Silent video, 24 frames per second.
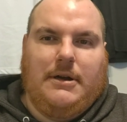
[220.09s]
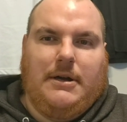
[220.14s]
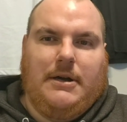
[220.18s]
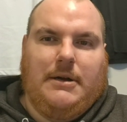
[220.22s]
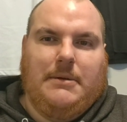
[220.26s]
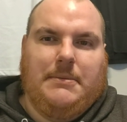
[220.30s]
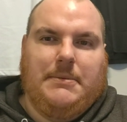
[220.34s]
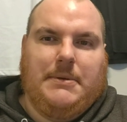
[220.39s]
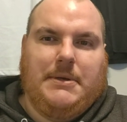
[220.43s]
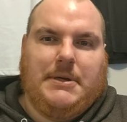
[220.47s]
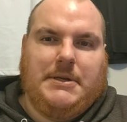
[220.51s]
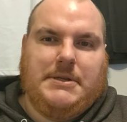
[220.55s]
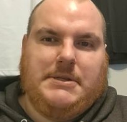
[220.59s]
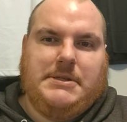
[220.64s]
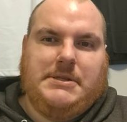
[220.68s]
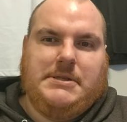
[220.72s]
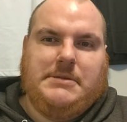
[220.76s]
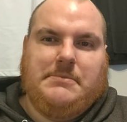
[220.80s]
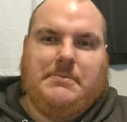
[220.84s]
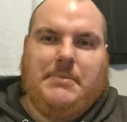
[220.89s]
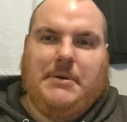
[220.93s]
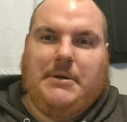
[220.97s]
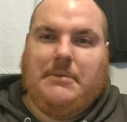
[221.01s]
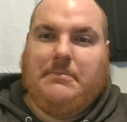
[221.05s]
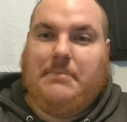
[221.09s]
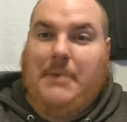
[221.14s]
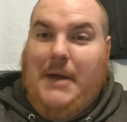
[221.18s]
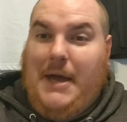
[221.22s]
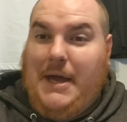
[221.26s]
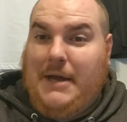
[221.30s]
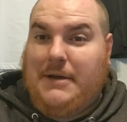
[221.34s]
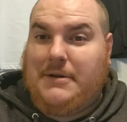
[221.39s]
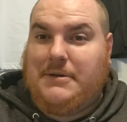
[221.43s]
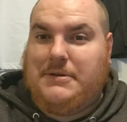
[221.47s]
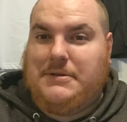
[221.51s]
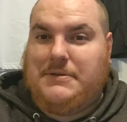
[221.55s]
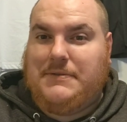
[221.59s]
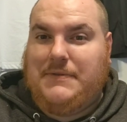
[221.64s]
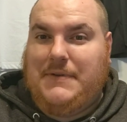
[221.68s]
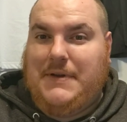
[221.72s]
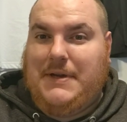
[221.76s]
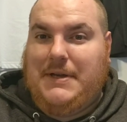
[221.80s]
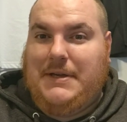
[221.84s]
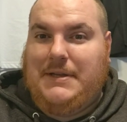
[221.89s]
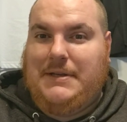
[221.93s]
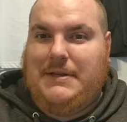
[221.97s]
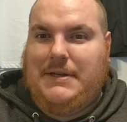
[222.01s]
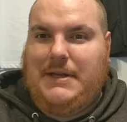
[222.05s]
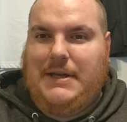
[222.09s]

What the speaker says: because he's a big Packers fan,